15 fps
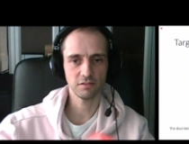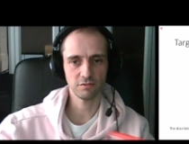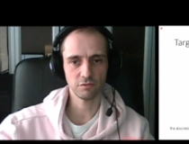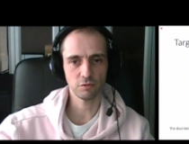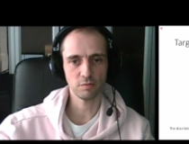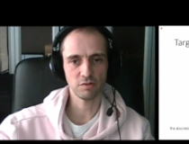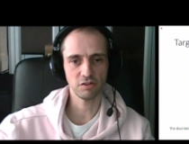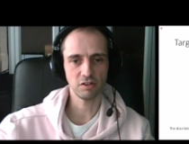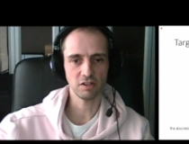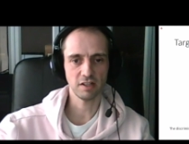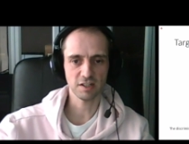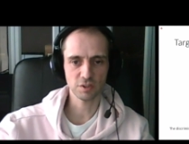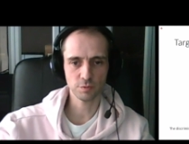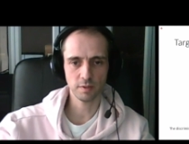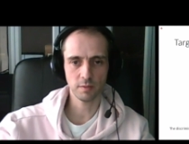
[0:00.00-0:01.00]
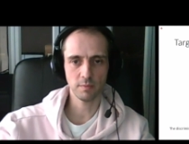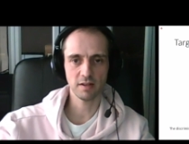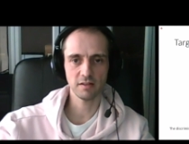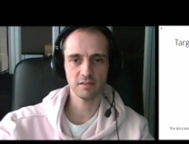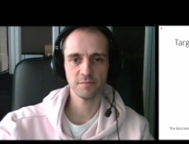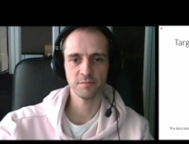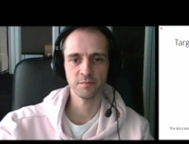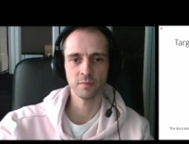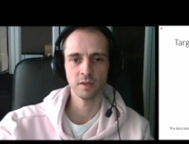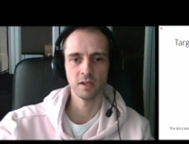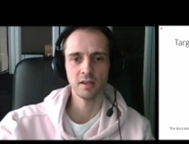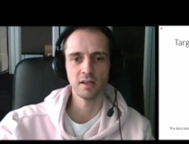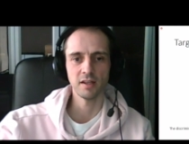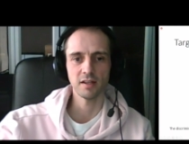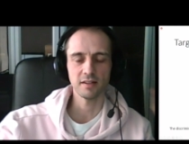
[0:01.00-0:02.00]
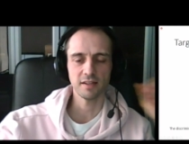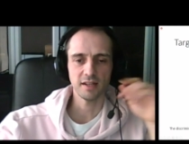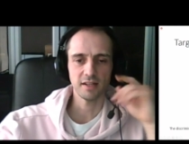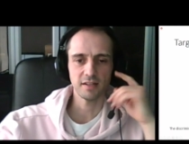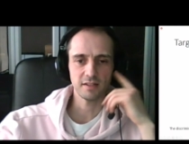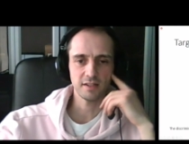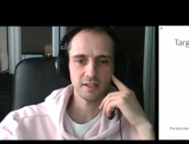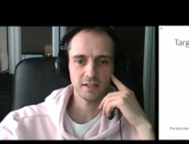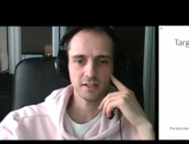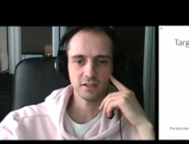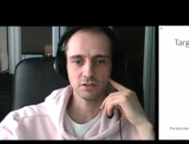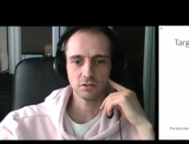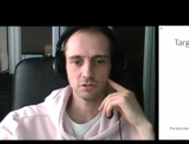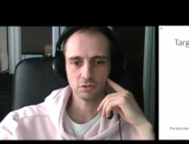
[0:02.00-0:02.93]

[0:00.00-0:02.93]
real experiment, then the